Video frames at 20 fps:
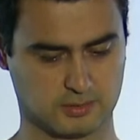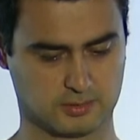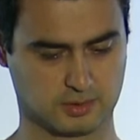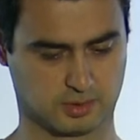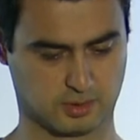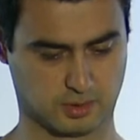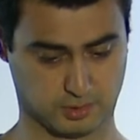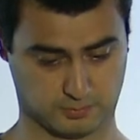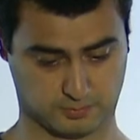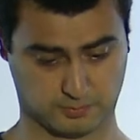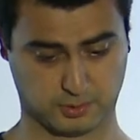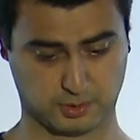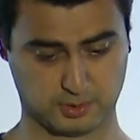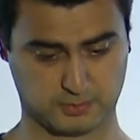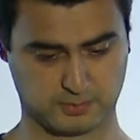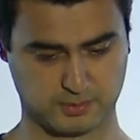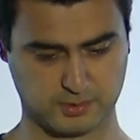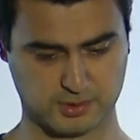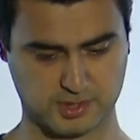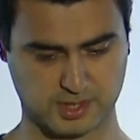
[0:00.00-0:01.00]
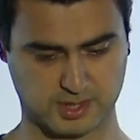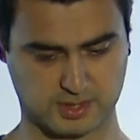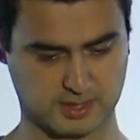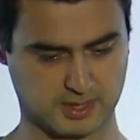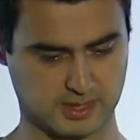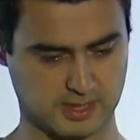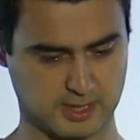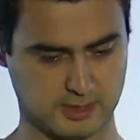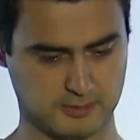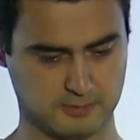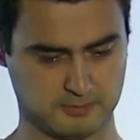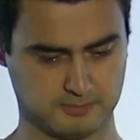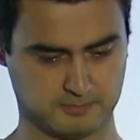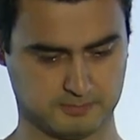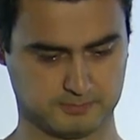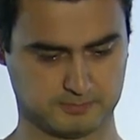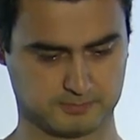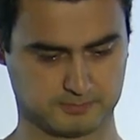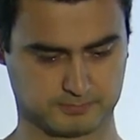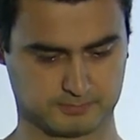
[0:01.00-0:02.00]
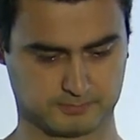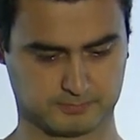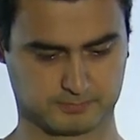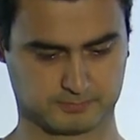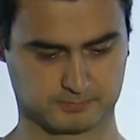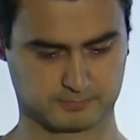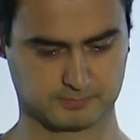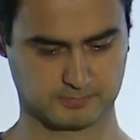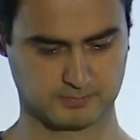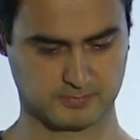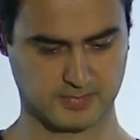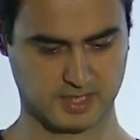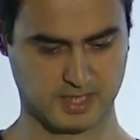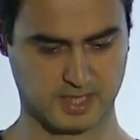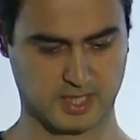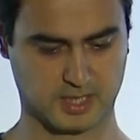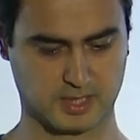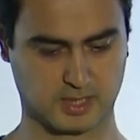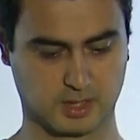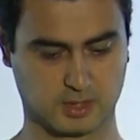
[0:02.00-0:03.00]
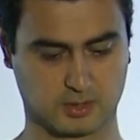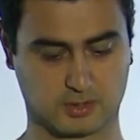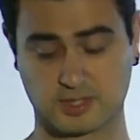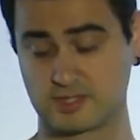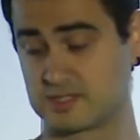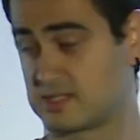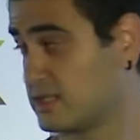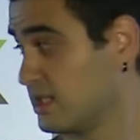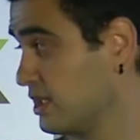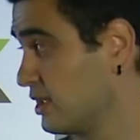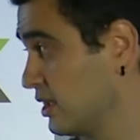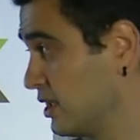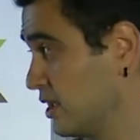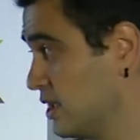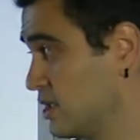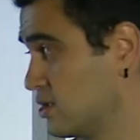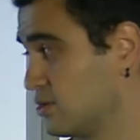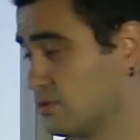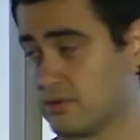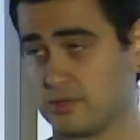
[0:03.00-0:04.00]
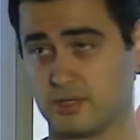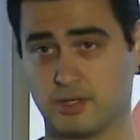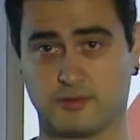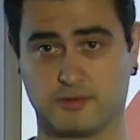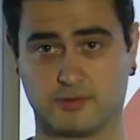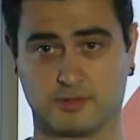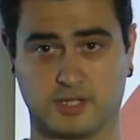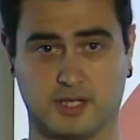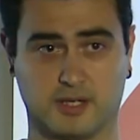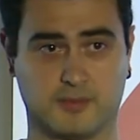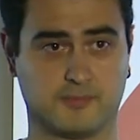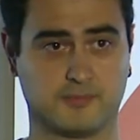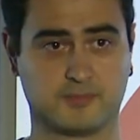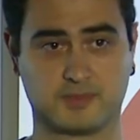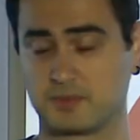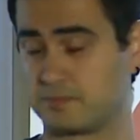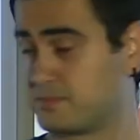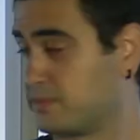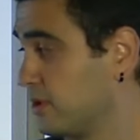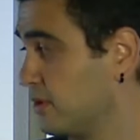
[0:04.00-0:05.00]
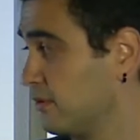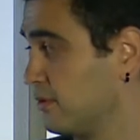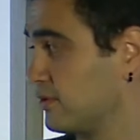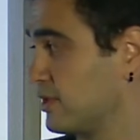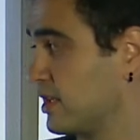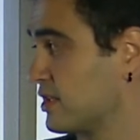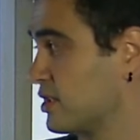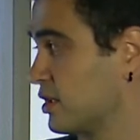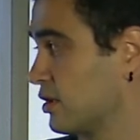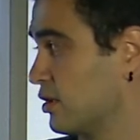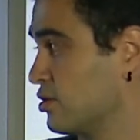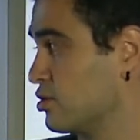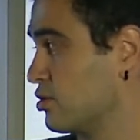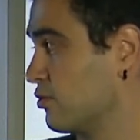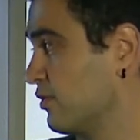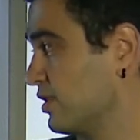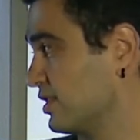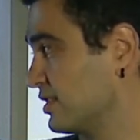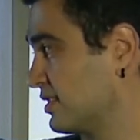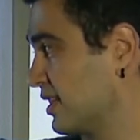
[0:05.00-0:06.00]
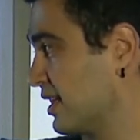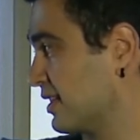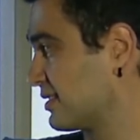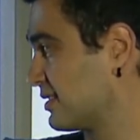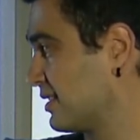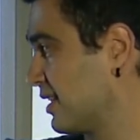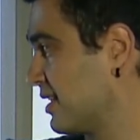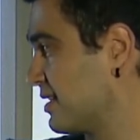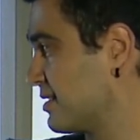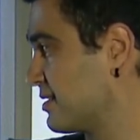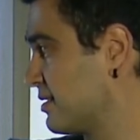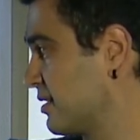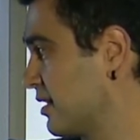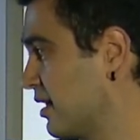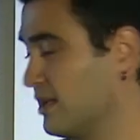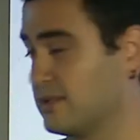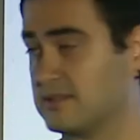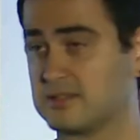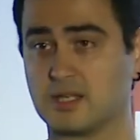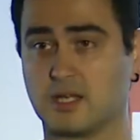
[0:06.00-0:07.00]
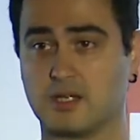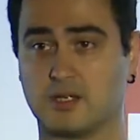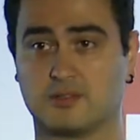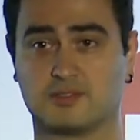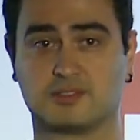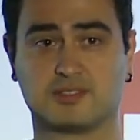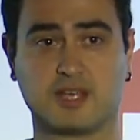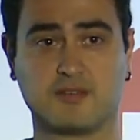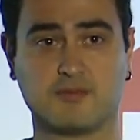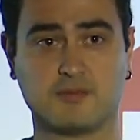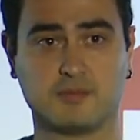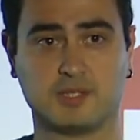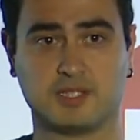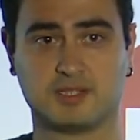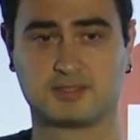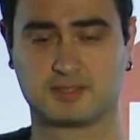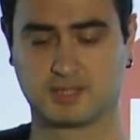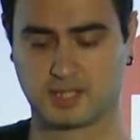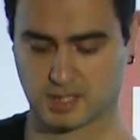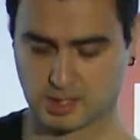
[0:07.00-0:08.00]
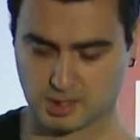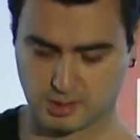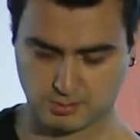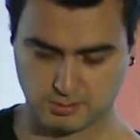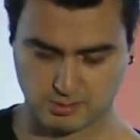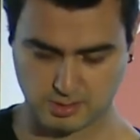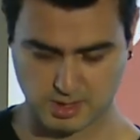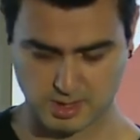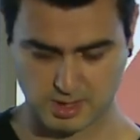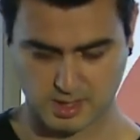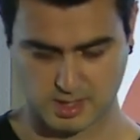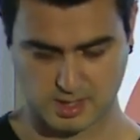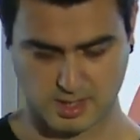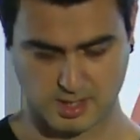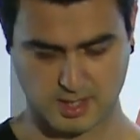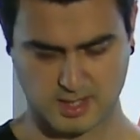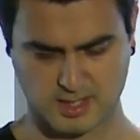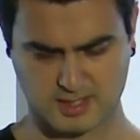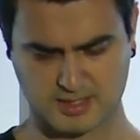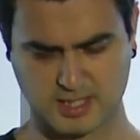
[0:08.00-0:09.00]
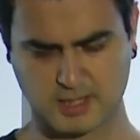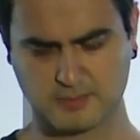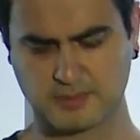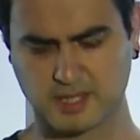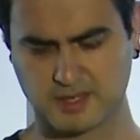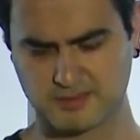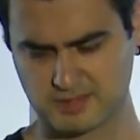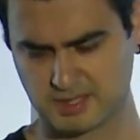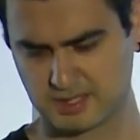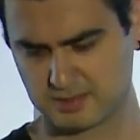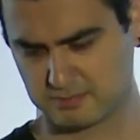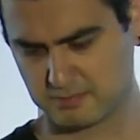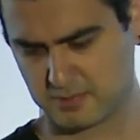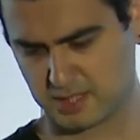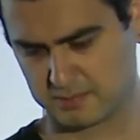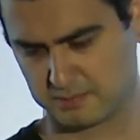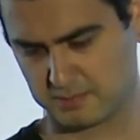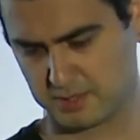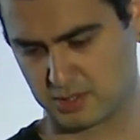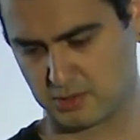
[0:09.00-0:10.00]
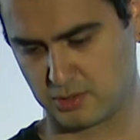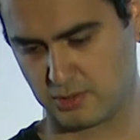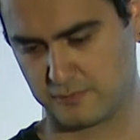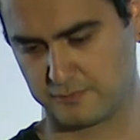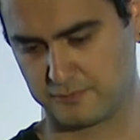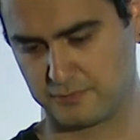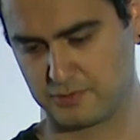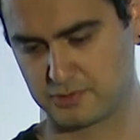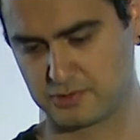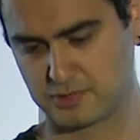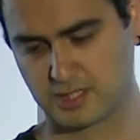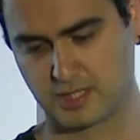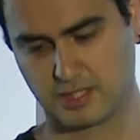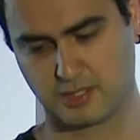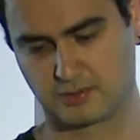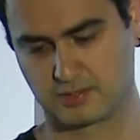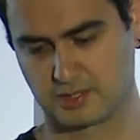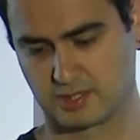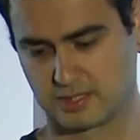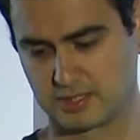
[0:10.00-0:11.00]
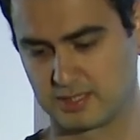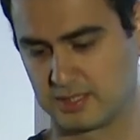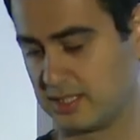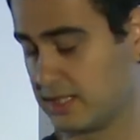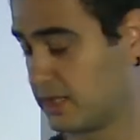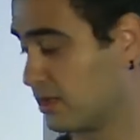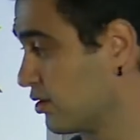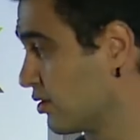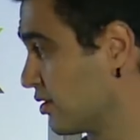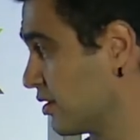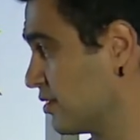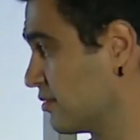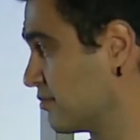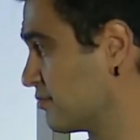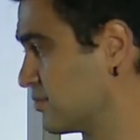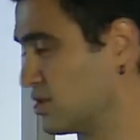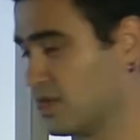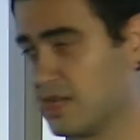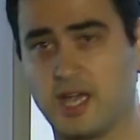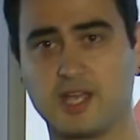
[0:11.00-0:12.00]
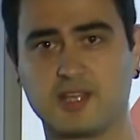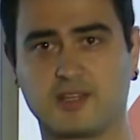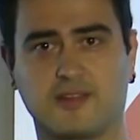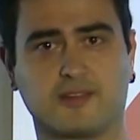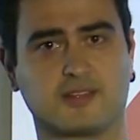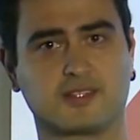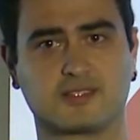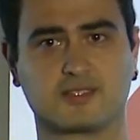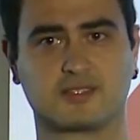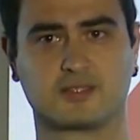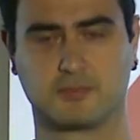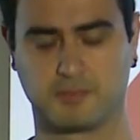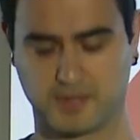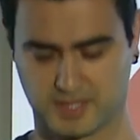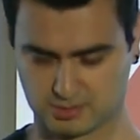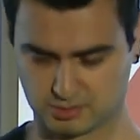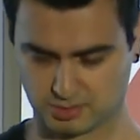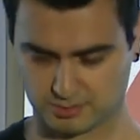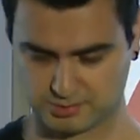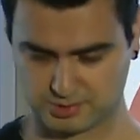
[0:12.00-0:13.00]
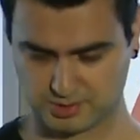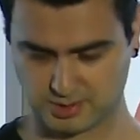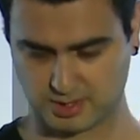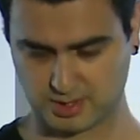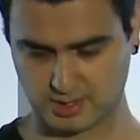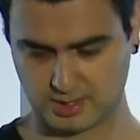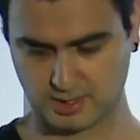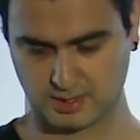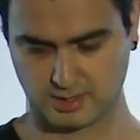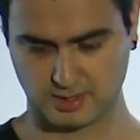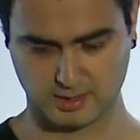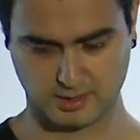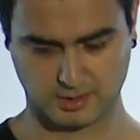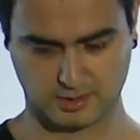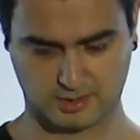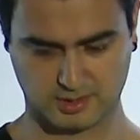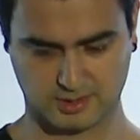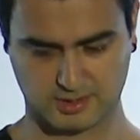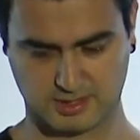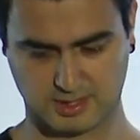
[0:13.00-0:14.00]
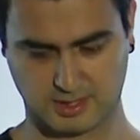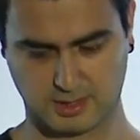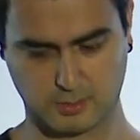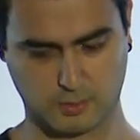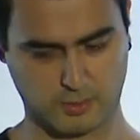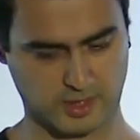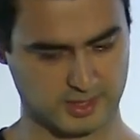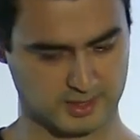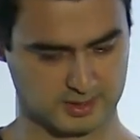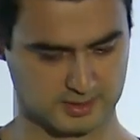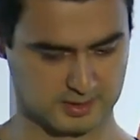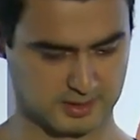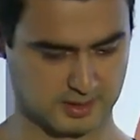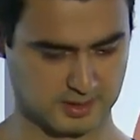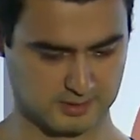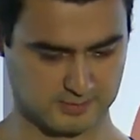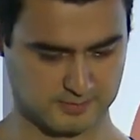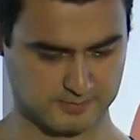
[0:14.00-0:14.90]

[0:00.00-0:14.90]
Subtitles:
to code build project again, and you can see the history over there. The previous execution was success and done on 7 minutes ago. Sometimes it might be confusing, and you can click, you can check. I think this is the best option here. You can see when it did.